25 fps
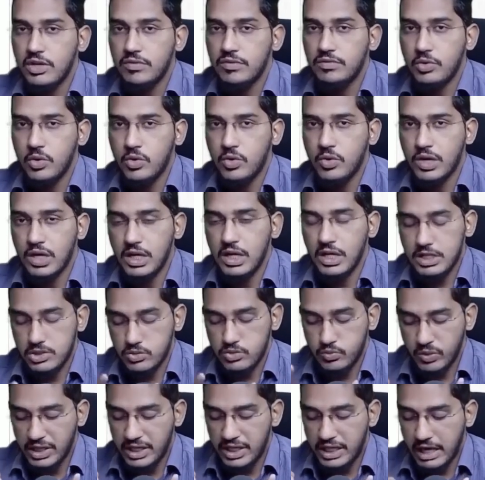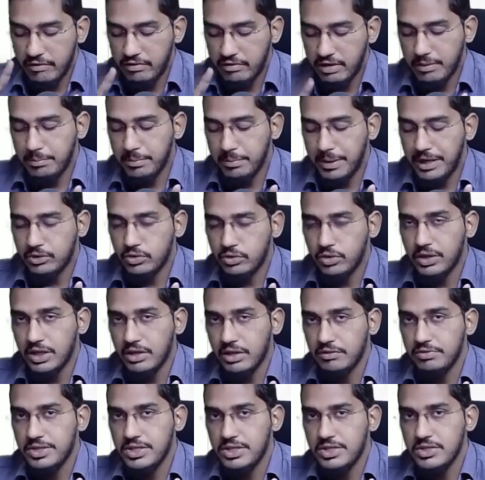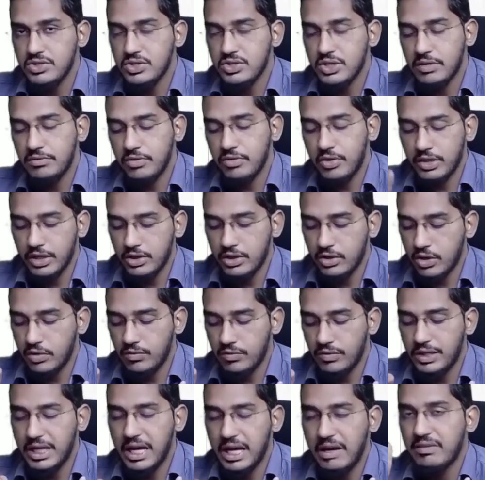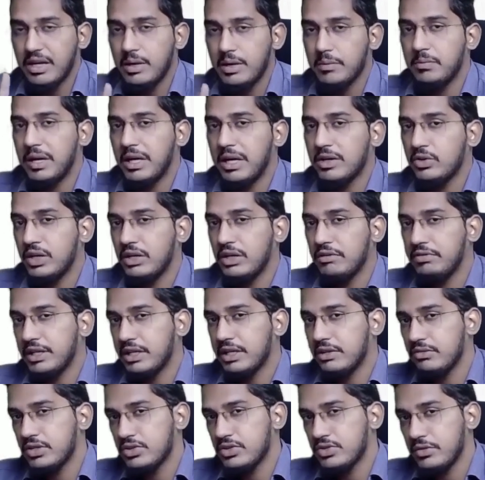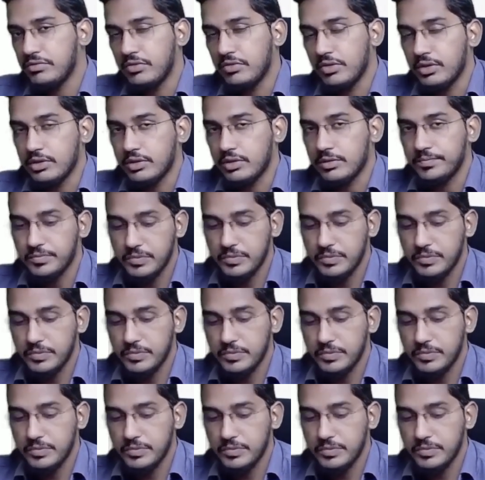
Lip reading: of over reliance, will it have impact on efficiency of audit or will it have an impact on effectiveness of audit?